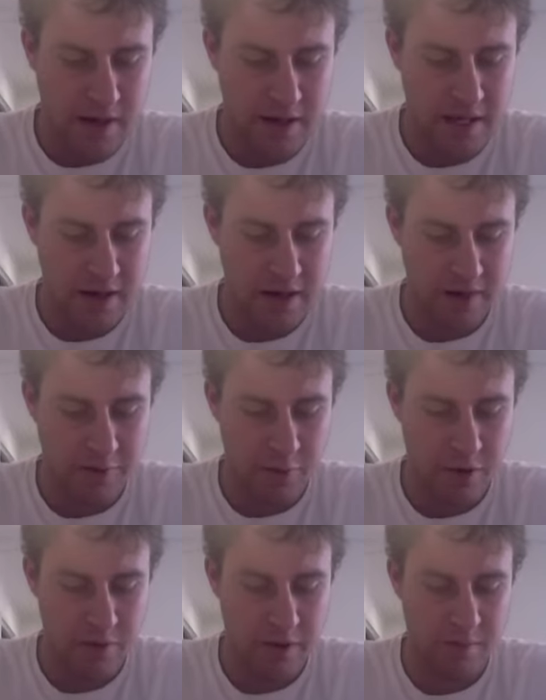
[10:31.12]
Counting for
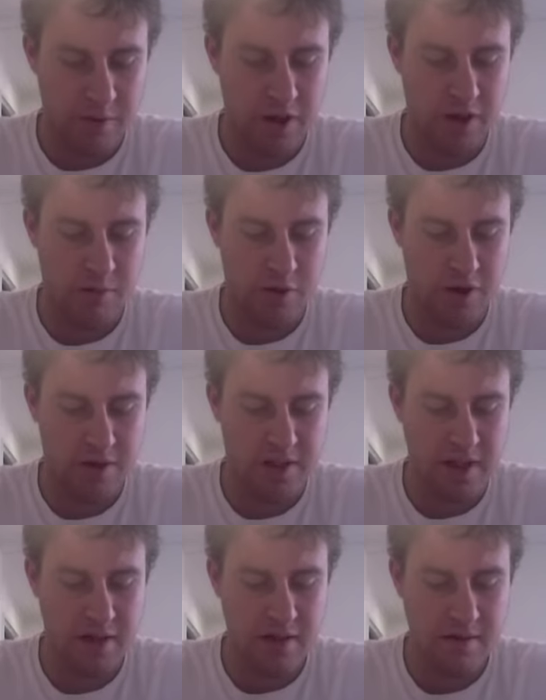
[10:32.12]
what went well and what
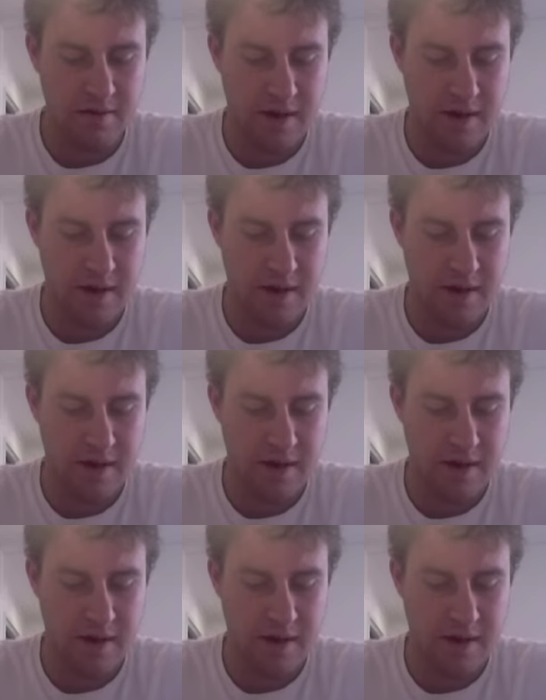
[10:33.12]
didn't.